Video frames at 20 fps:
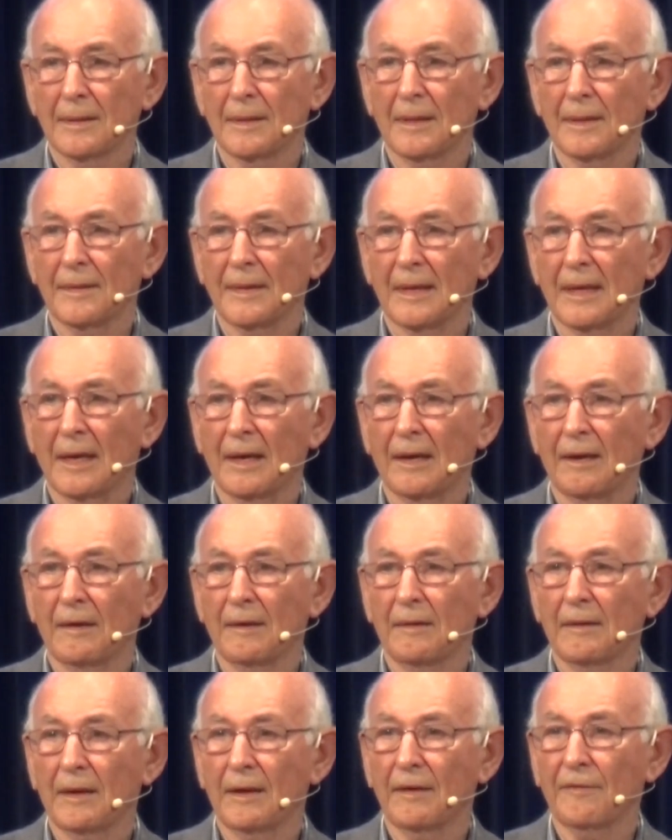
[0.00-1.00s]
that they are
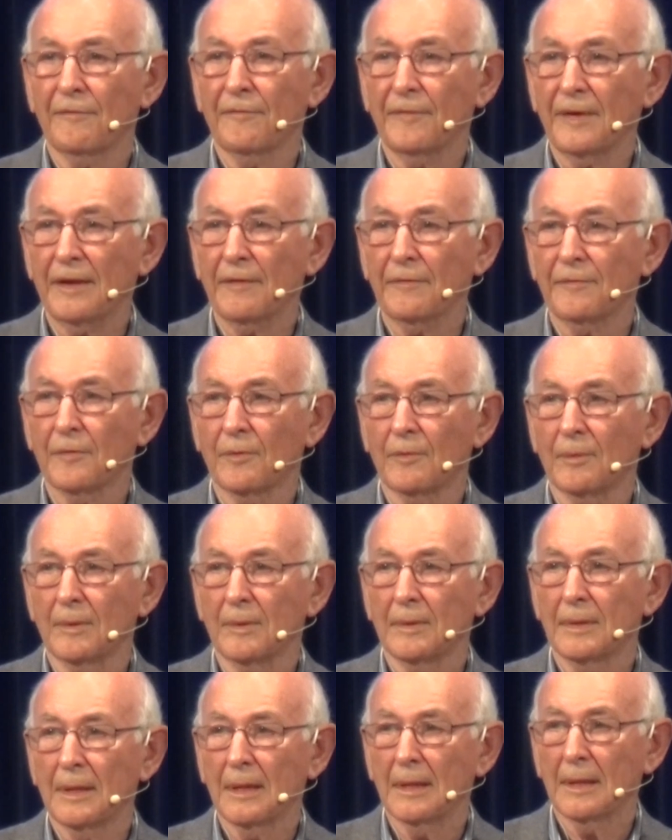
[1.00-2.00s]
fearful
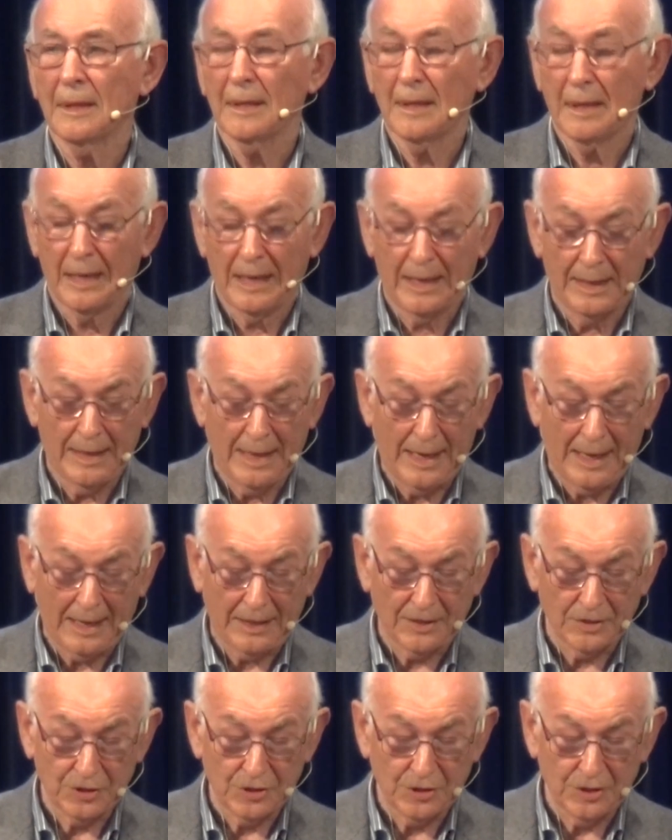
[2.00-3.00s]
and
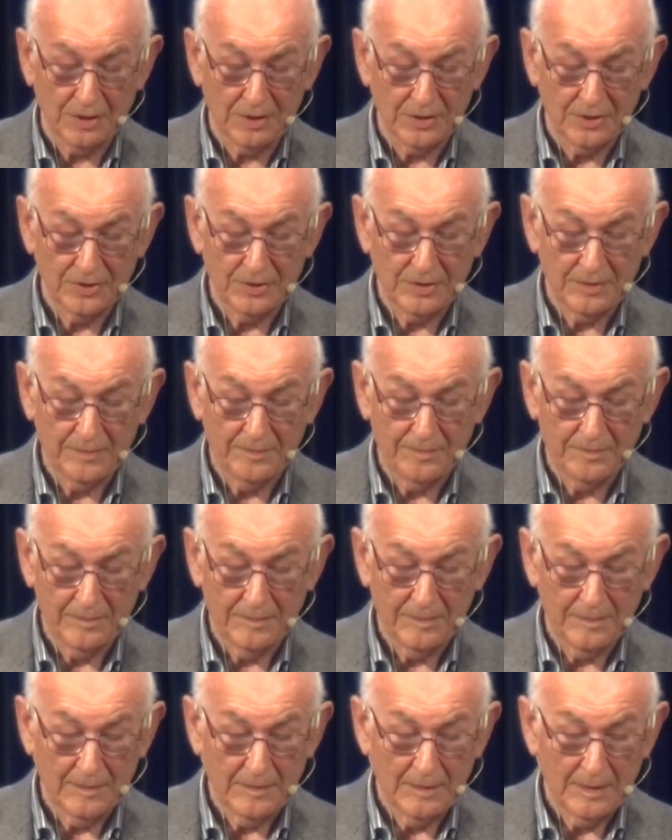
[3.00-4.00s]
anxious.
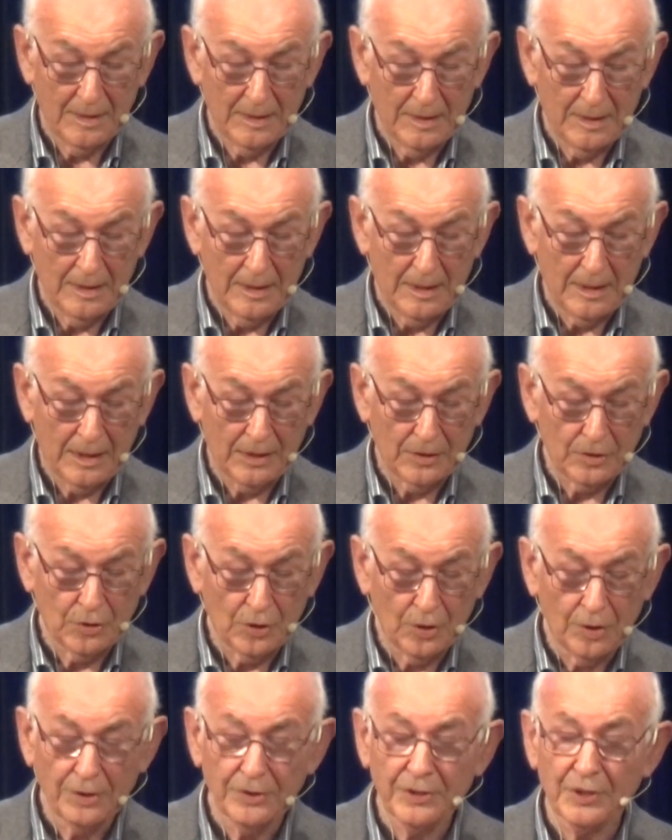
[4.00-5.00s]
And
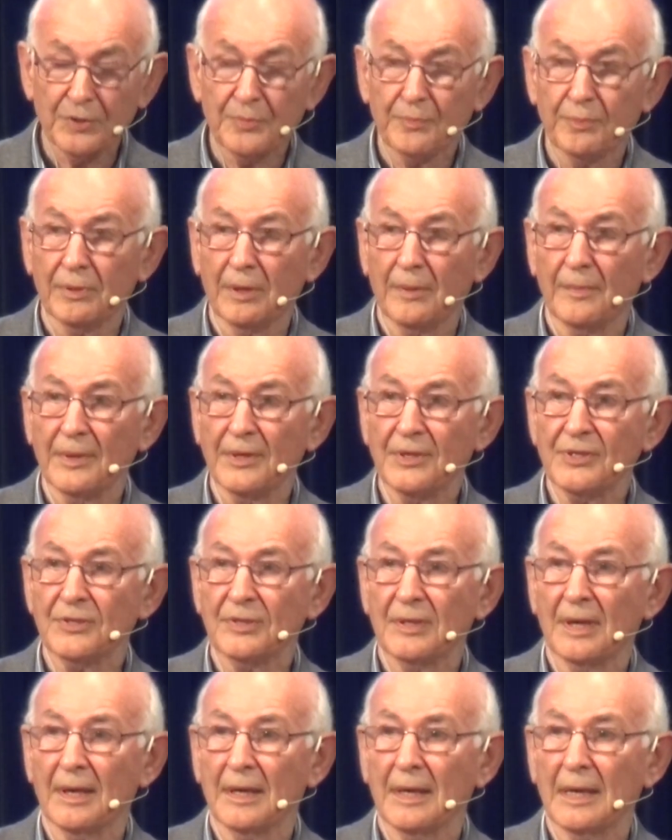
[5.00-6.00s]
God has
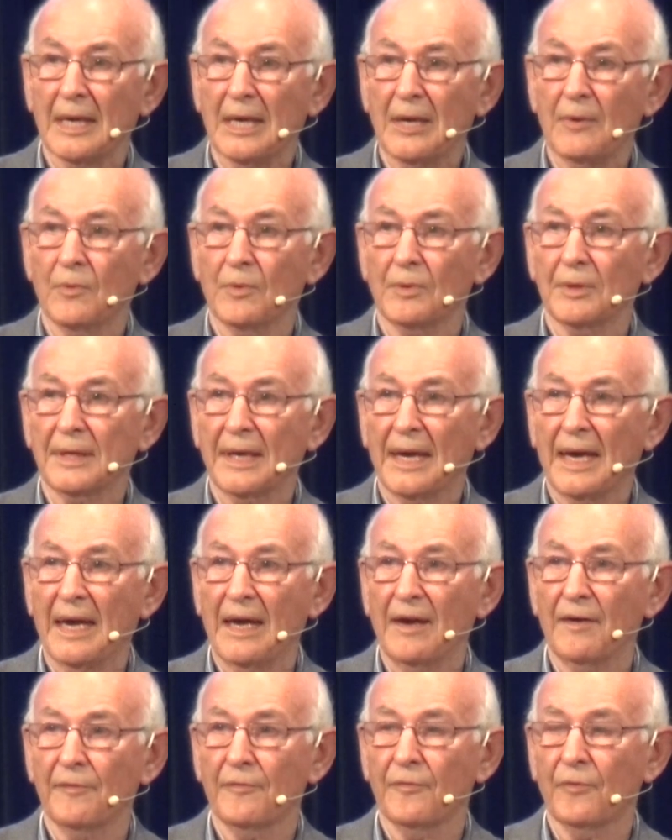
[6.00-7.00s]
promised that He will
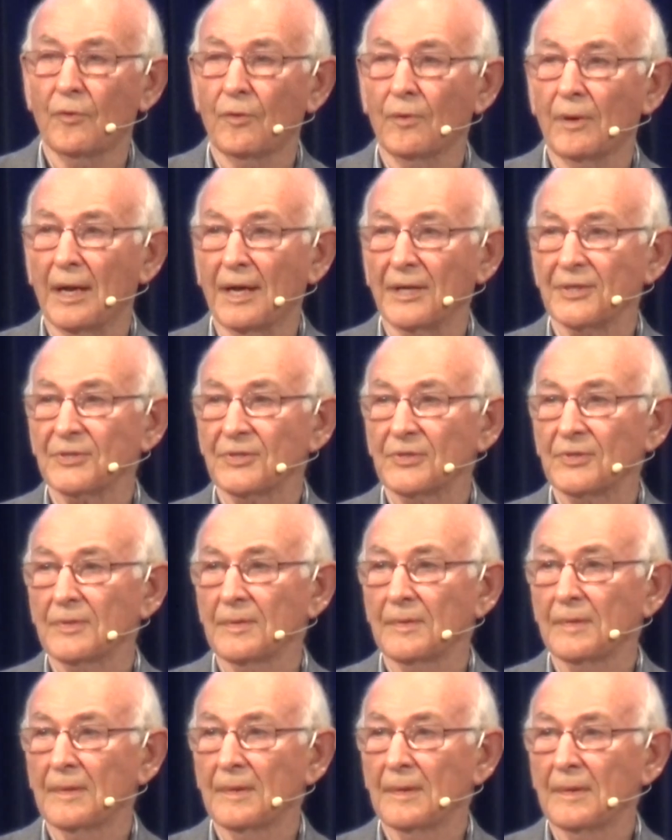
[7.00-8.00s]
care for
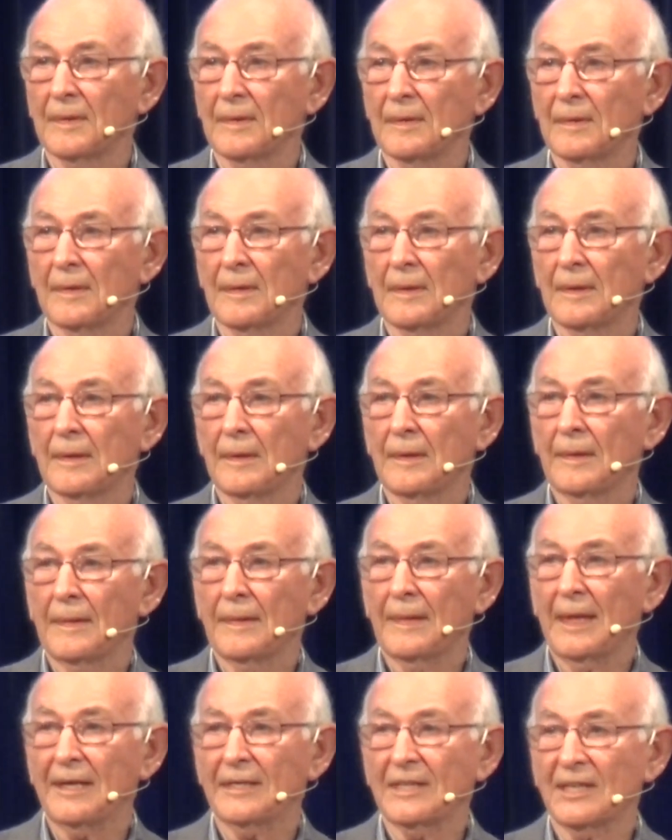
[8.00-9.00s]
us.
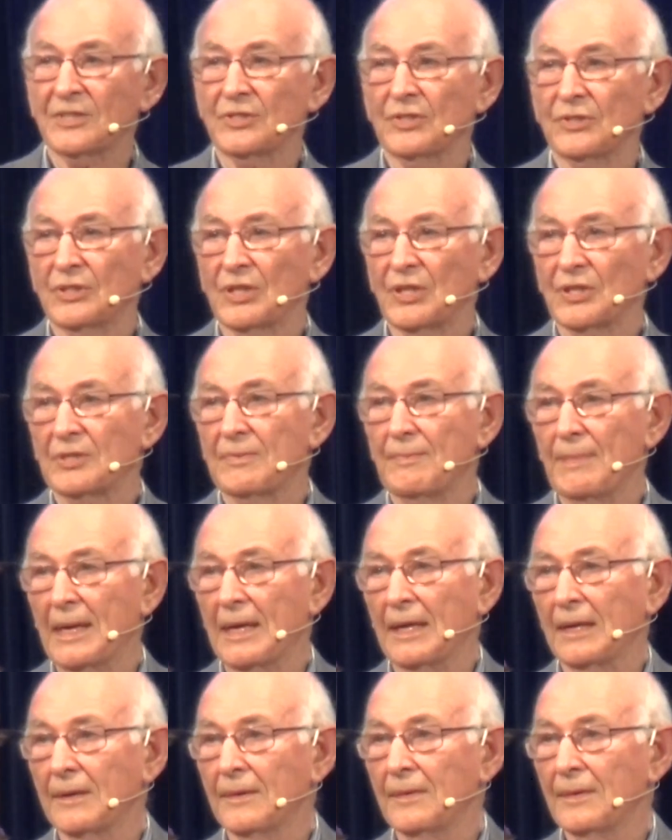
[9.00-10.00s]
That doesn't just
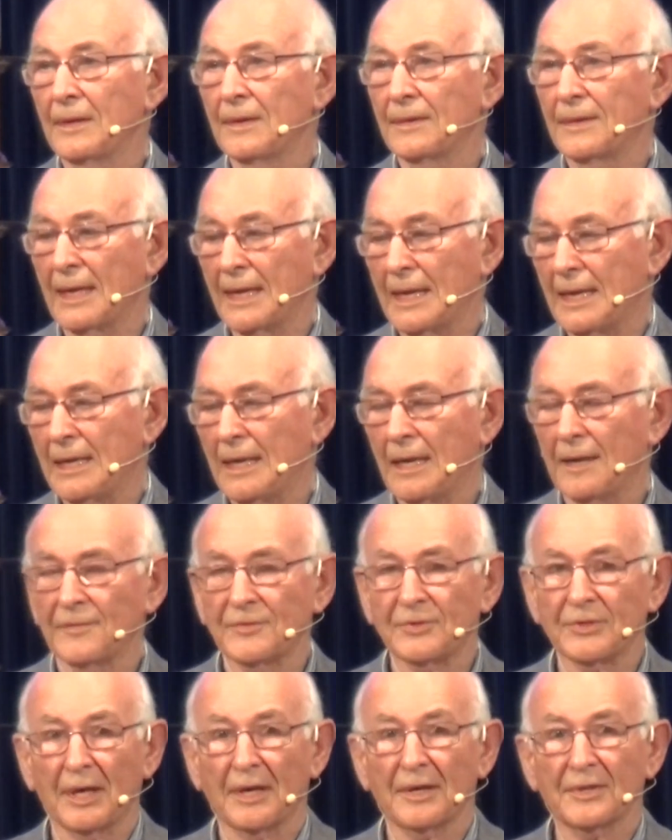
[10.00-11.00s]
mean that He
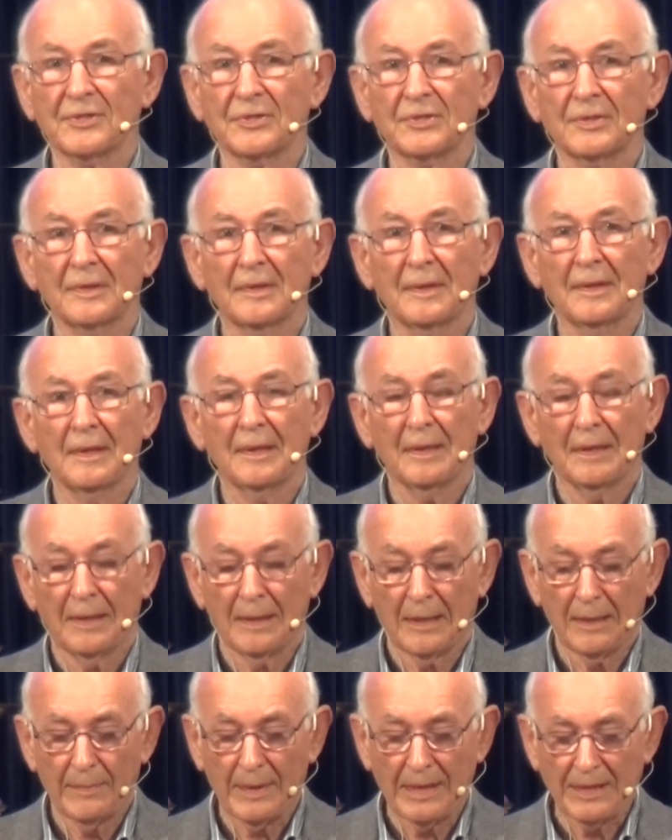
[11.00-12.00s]
loves us.
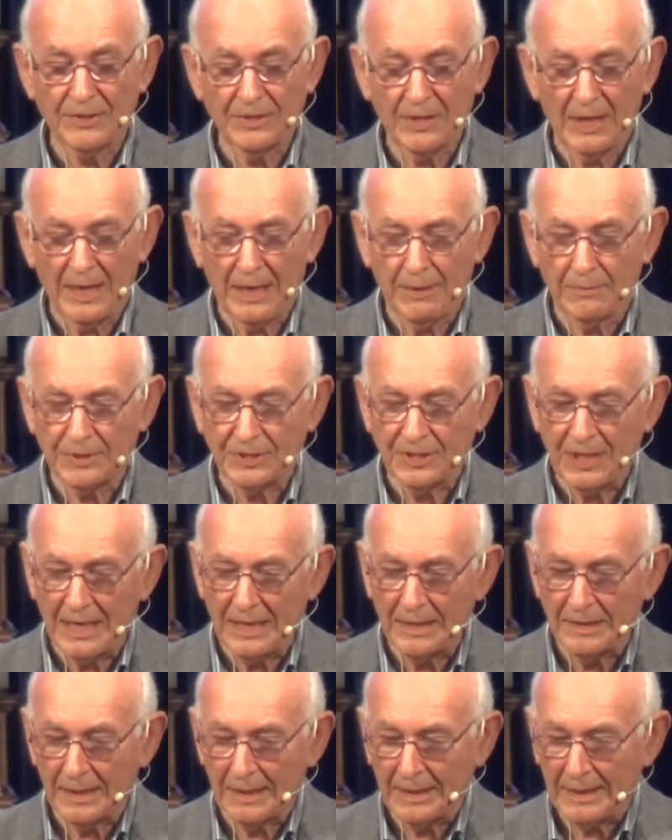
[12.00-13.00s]
It means that He will
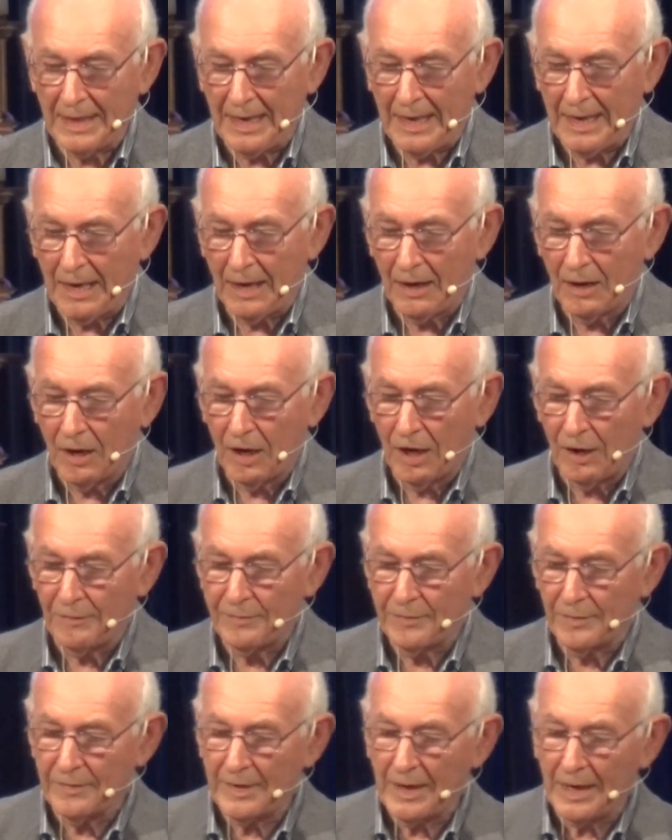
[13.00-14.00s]
take the care
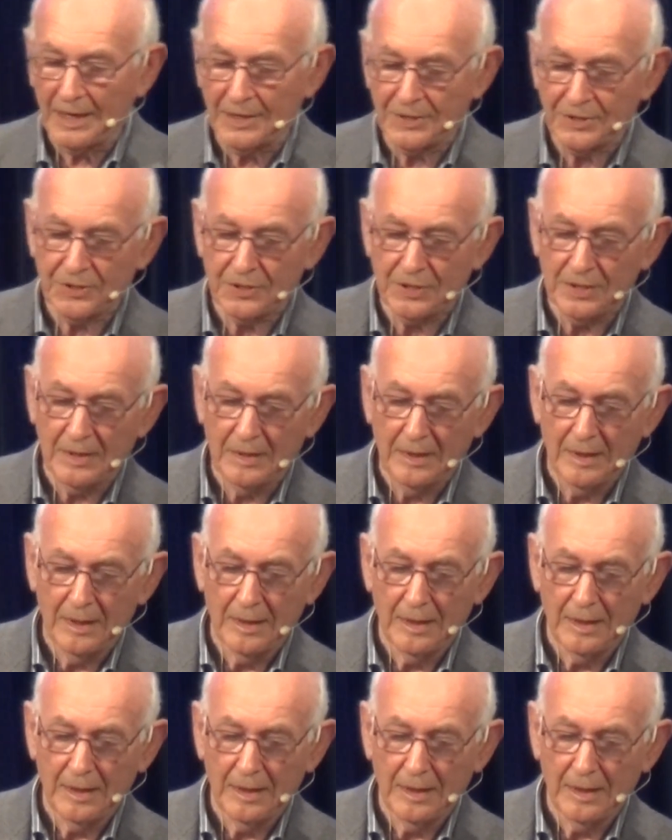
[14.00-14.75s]
off of us